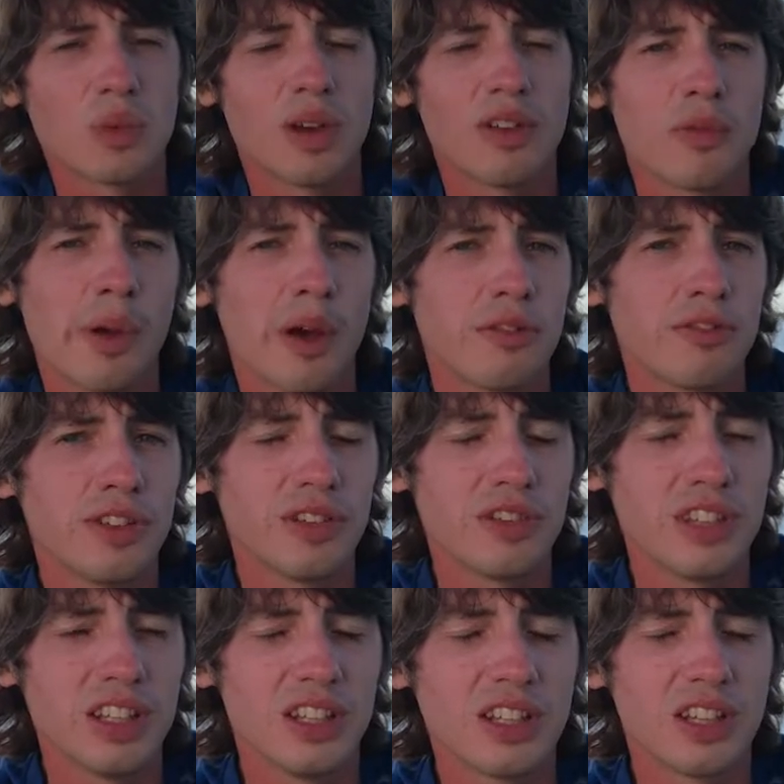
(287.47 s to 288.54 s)
so we have about
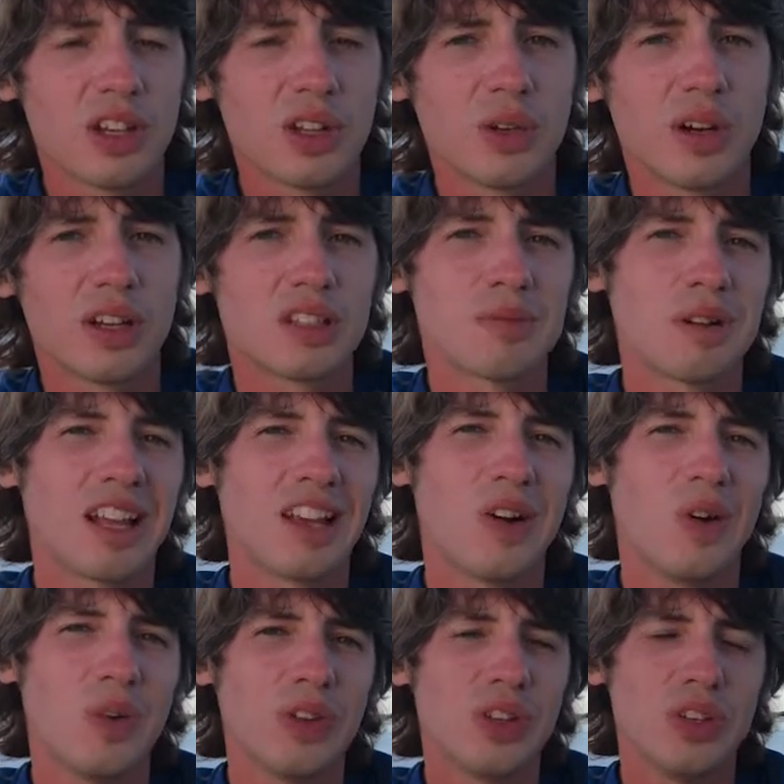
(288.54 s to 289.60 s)
15 kilowatts, but I
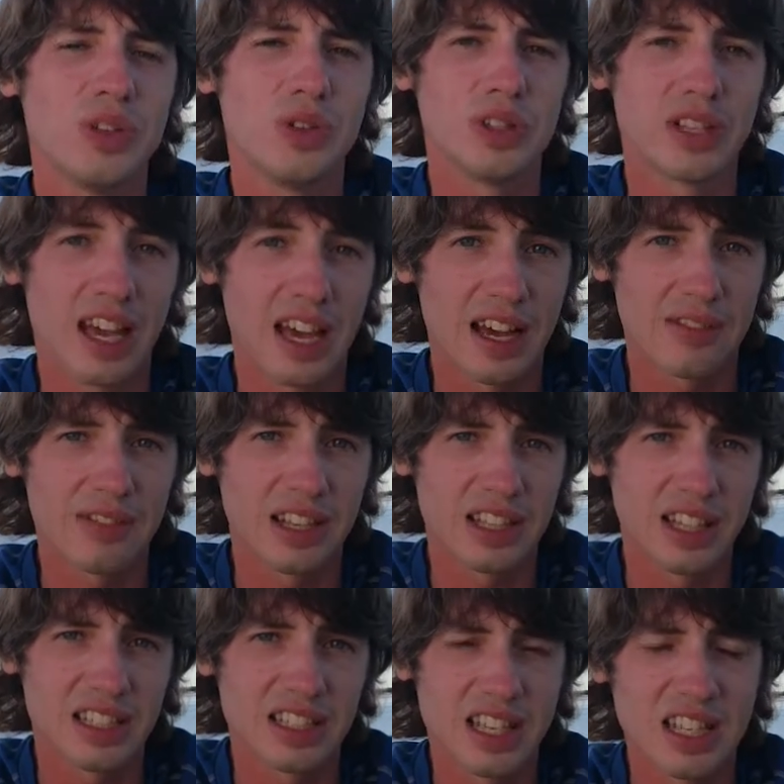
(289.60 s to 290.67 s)
only use half,
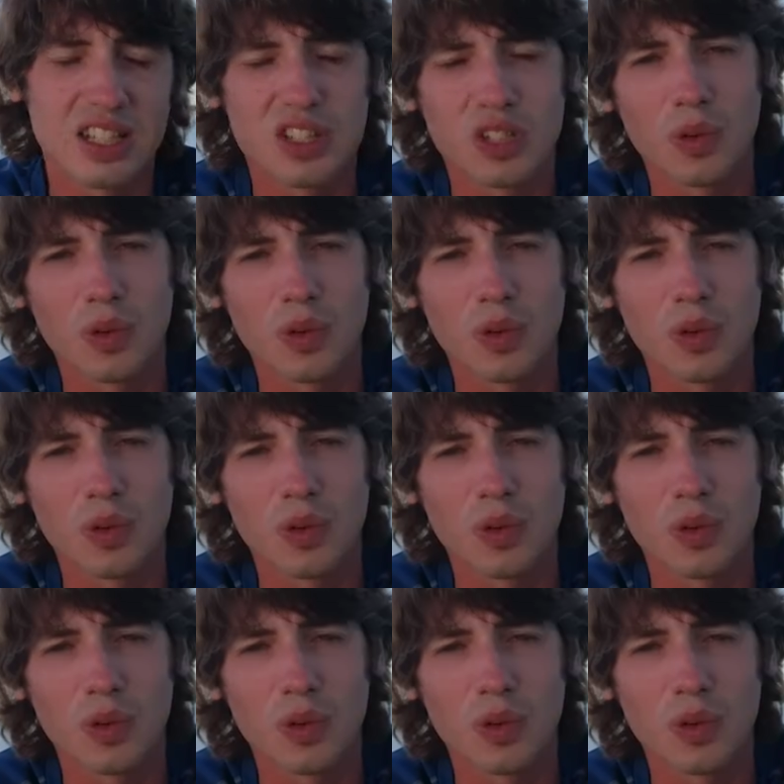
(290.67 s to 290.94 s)
like I said.